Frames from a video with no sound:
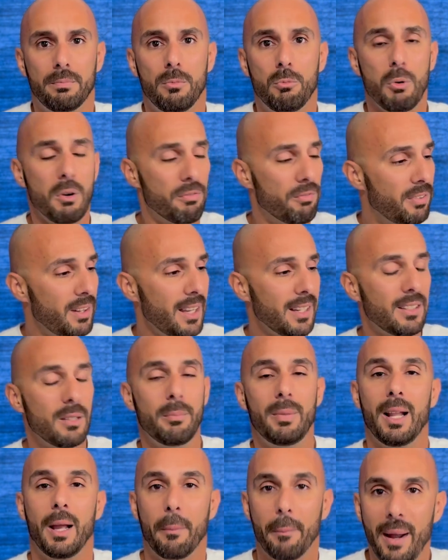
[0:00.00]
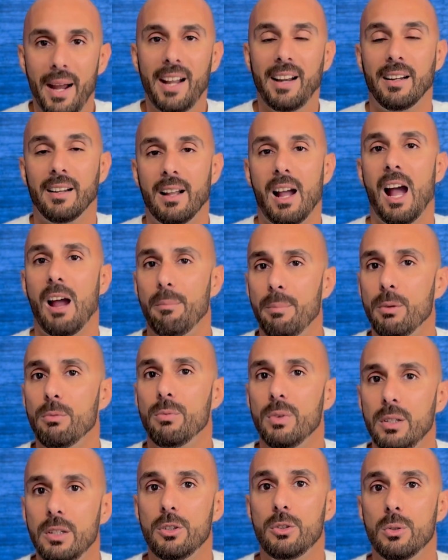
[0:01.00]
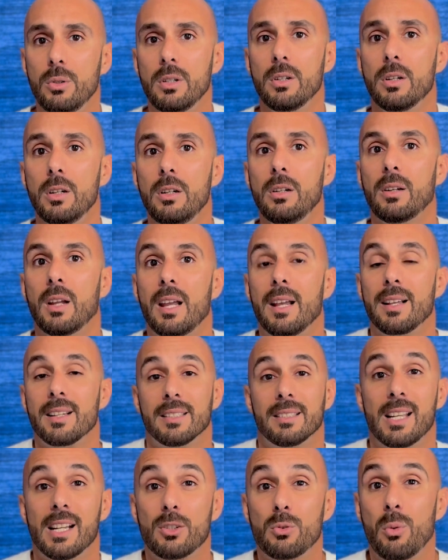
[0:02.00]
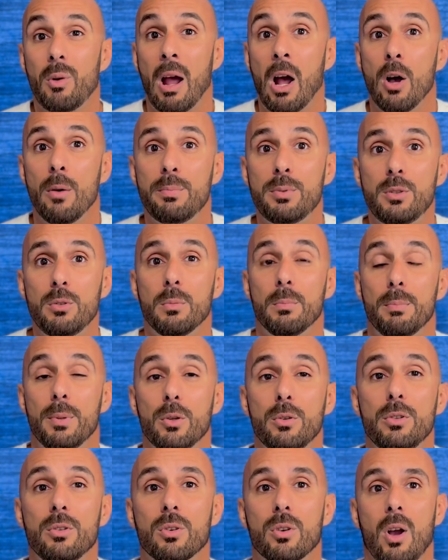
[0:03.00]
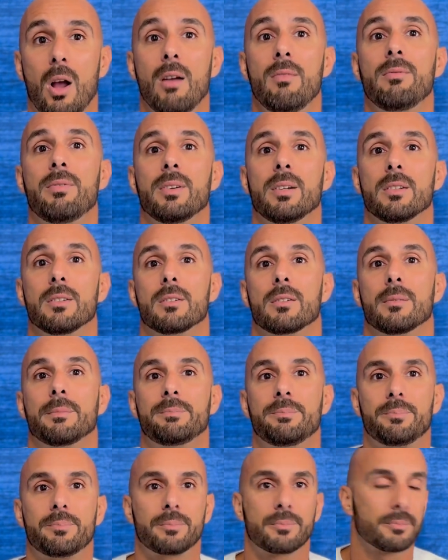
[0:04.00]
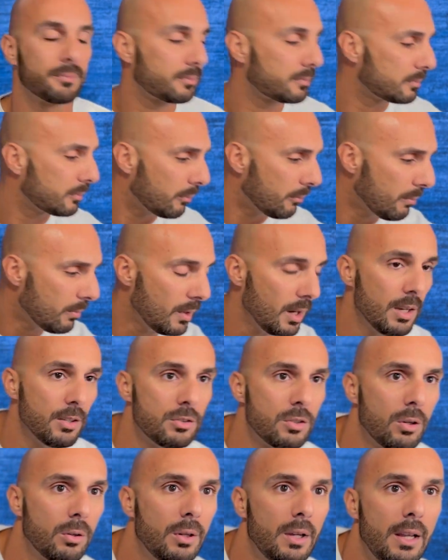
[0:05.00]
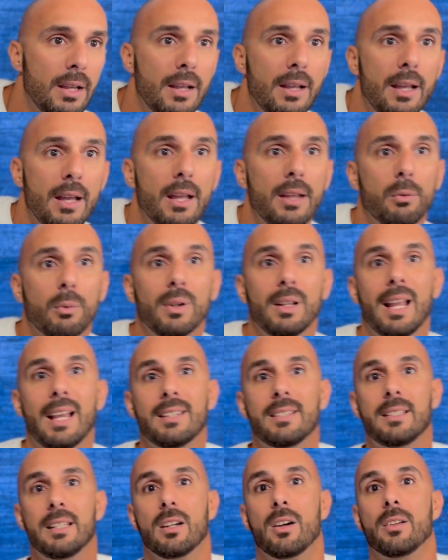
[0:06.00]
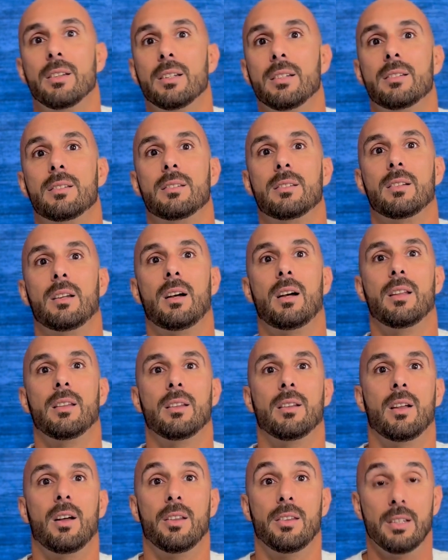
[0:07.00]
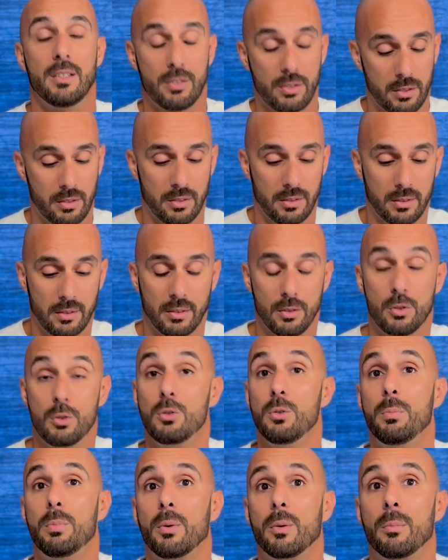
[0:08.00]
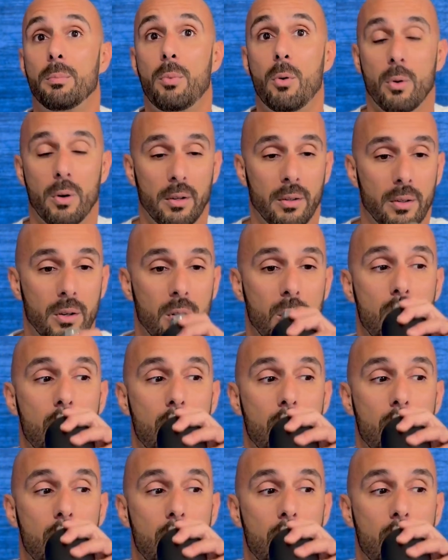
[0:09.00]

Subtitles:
reflect and be like, man, I've been really doing good, because that's what helps you build your confidence. And so one last thing on this, on this super important.